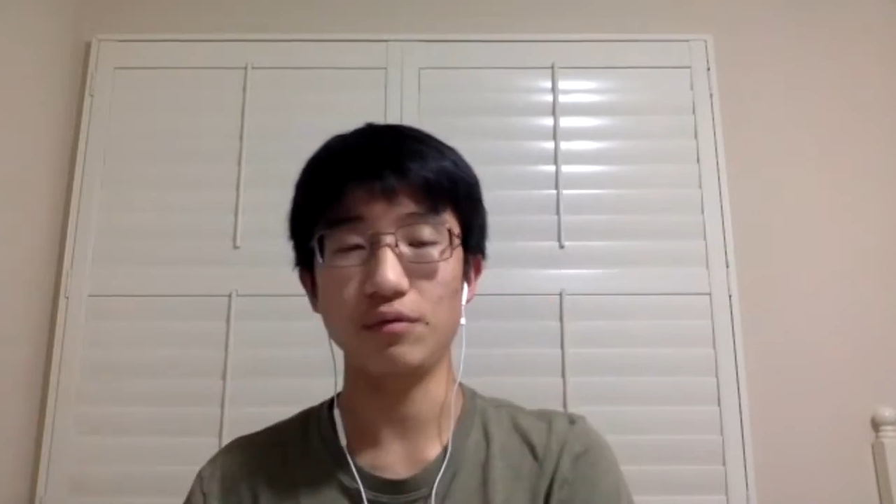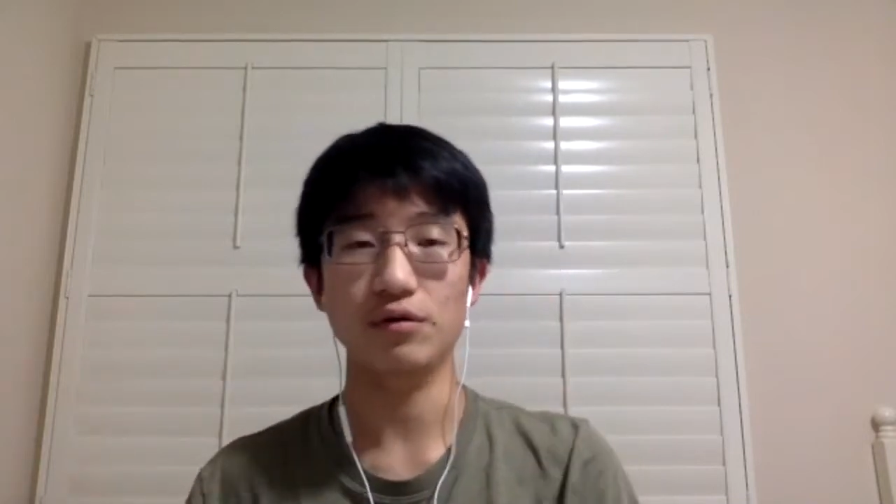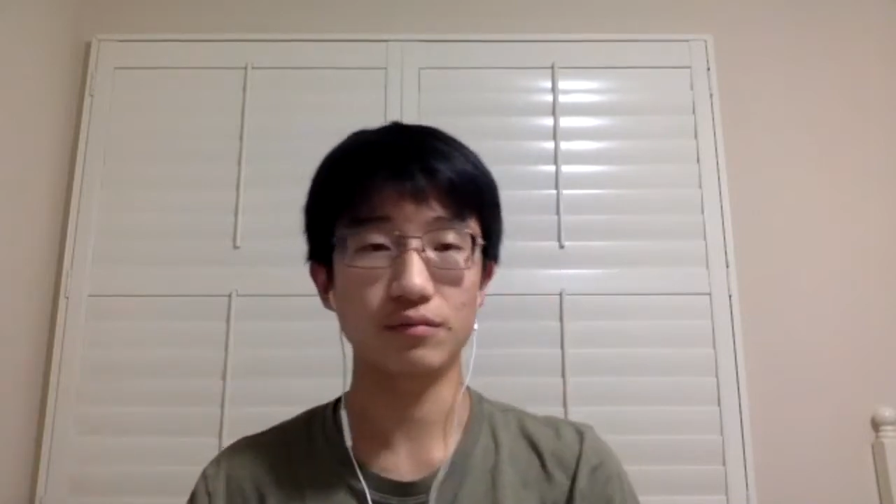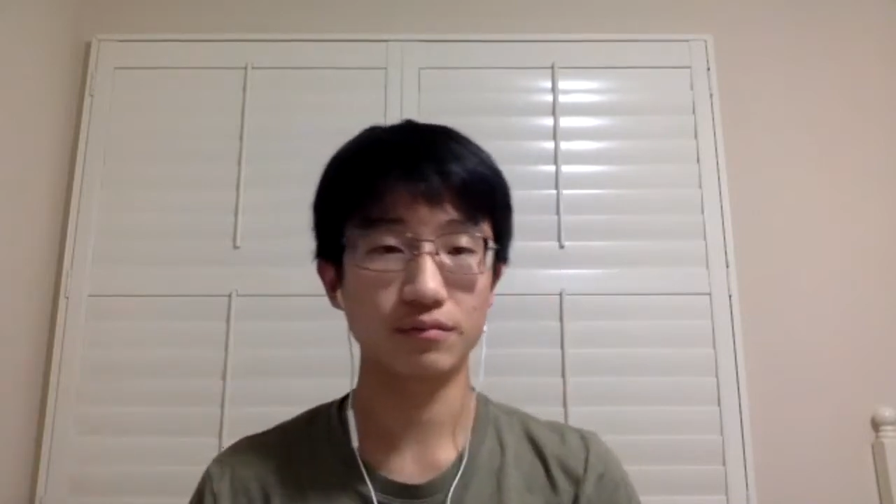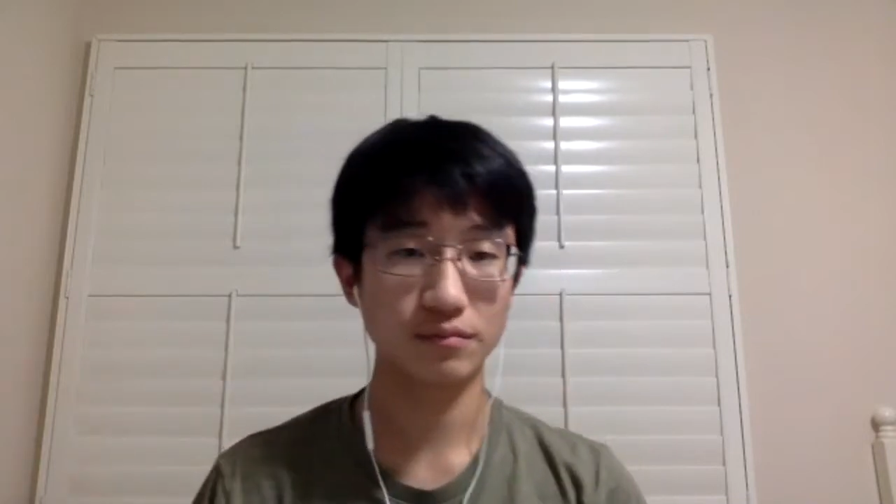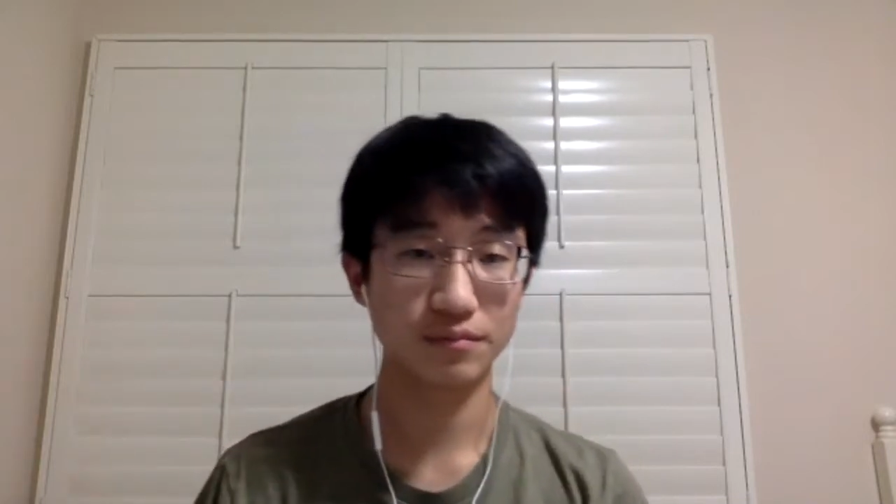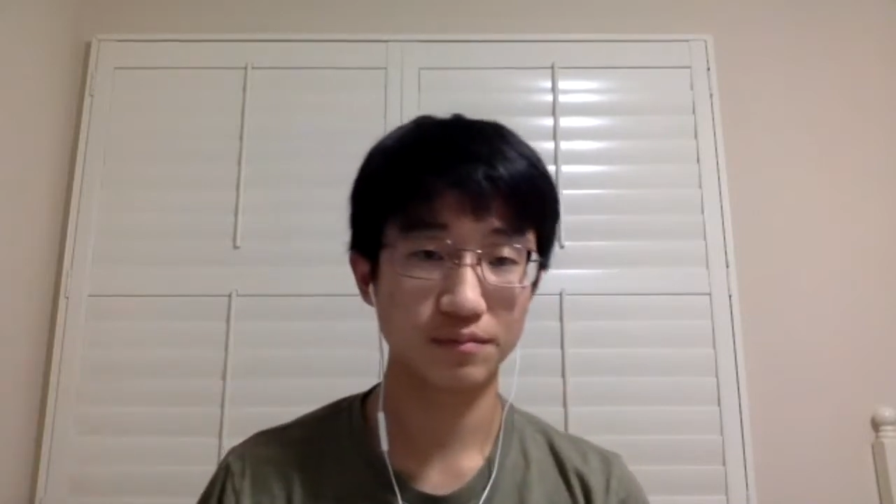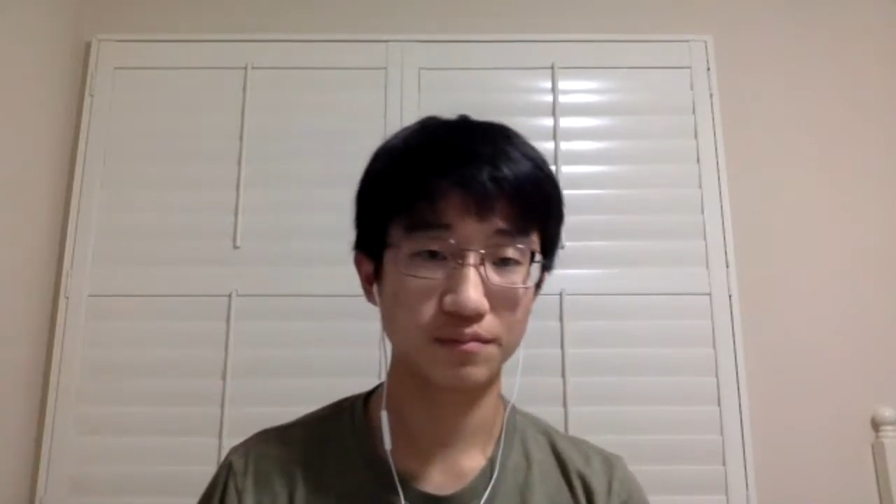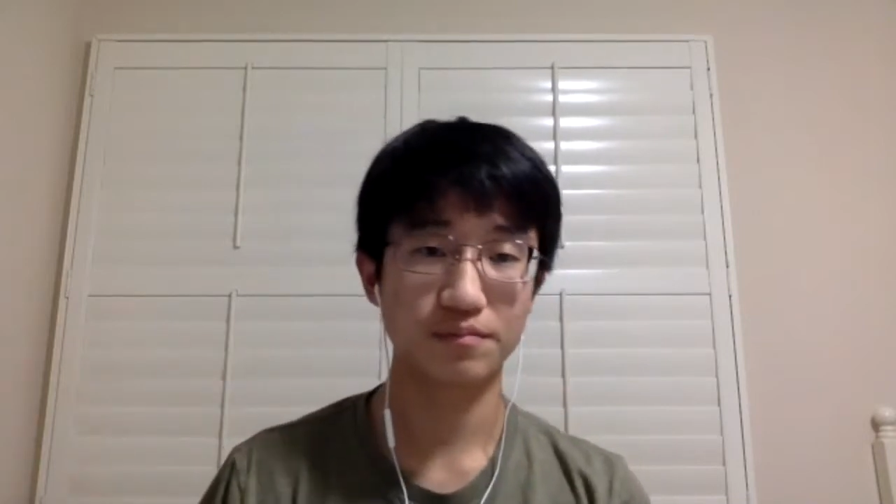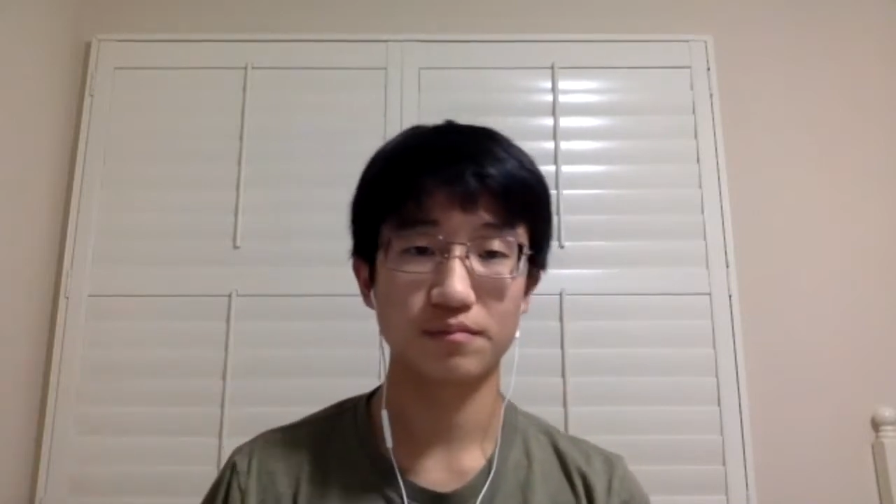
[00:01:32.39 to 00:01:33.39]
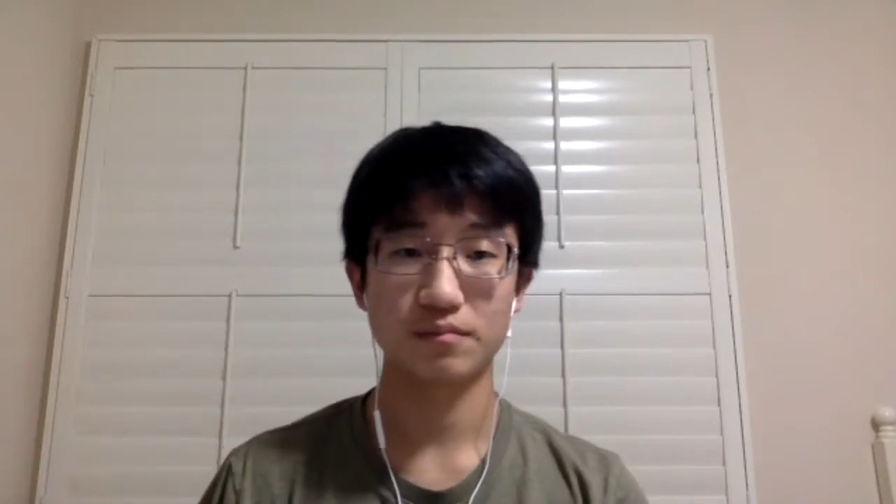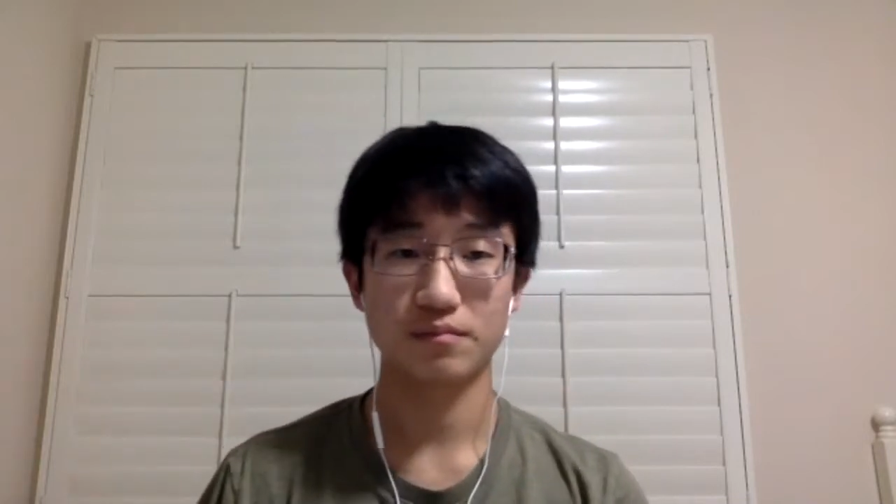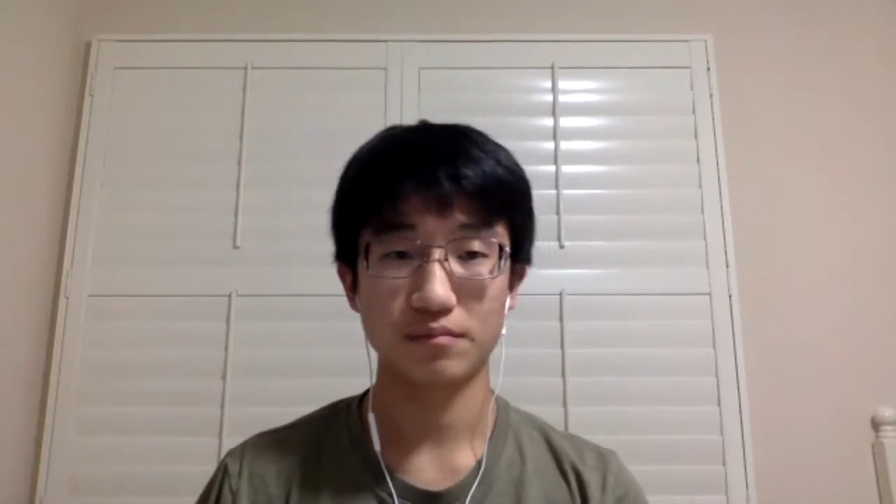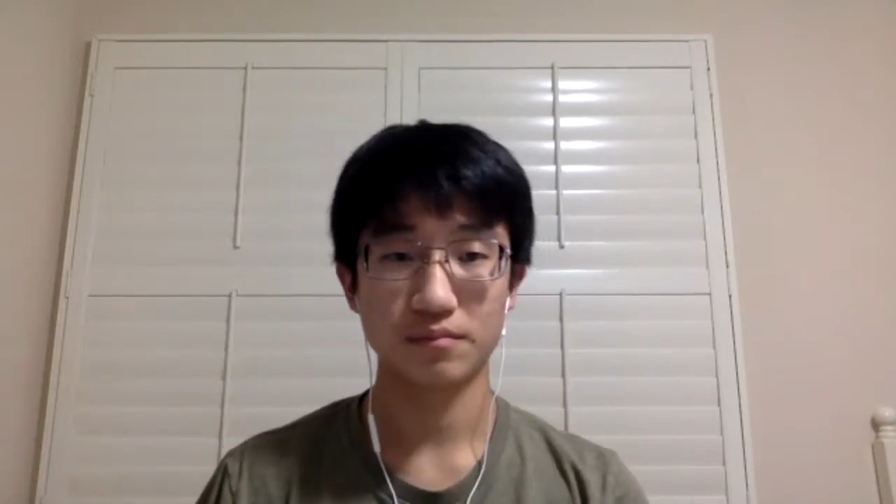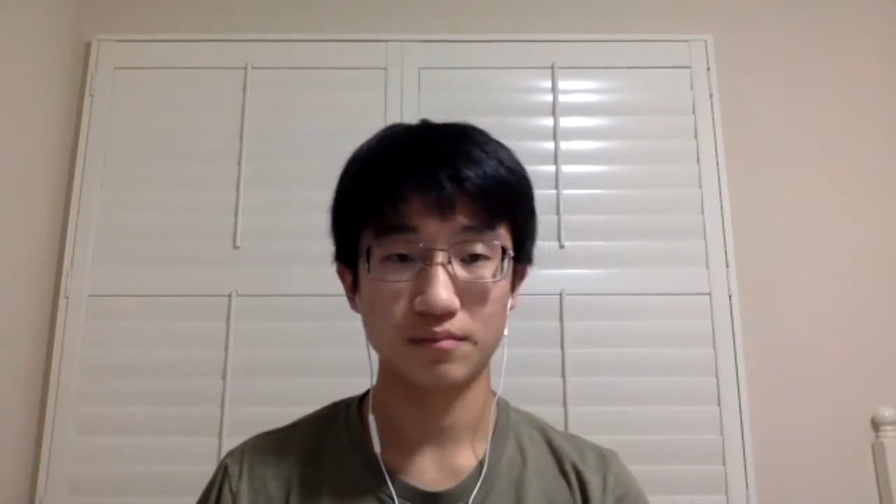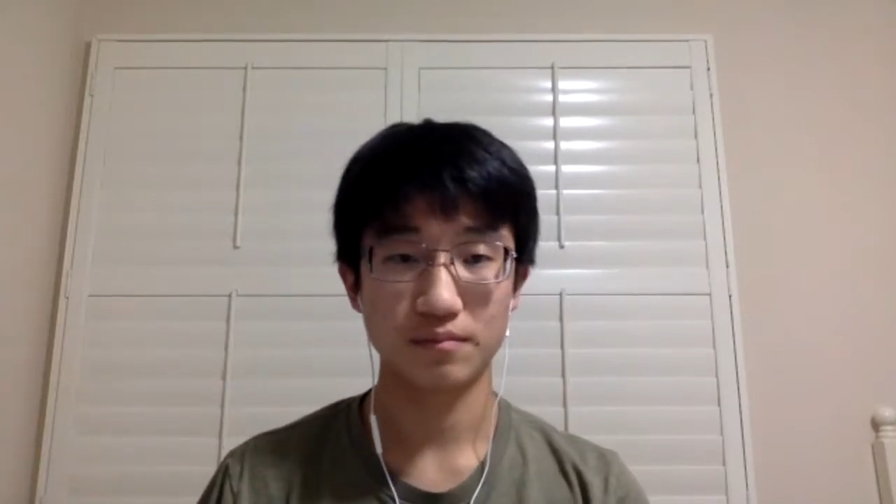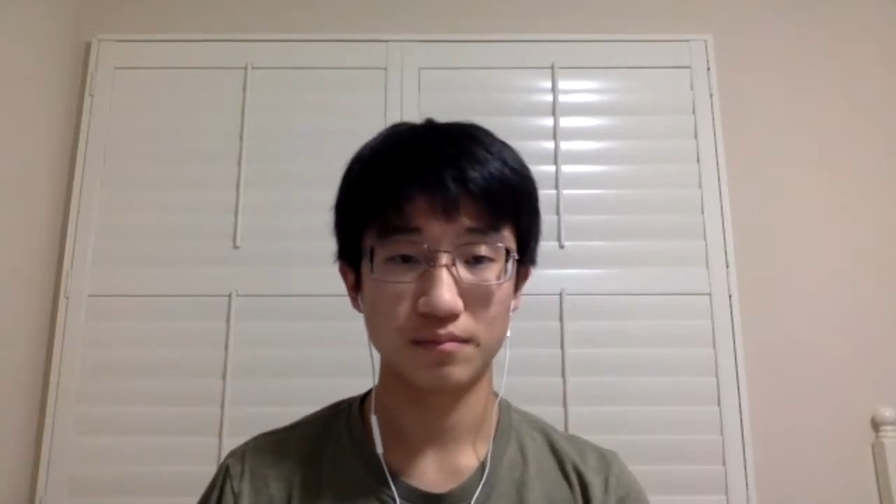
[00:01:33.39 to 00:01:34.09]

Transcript: computations with the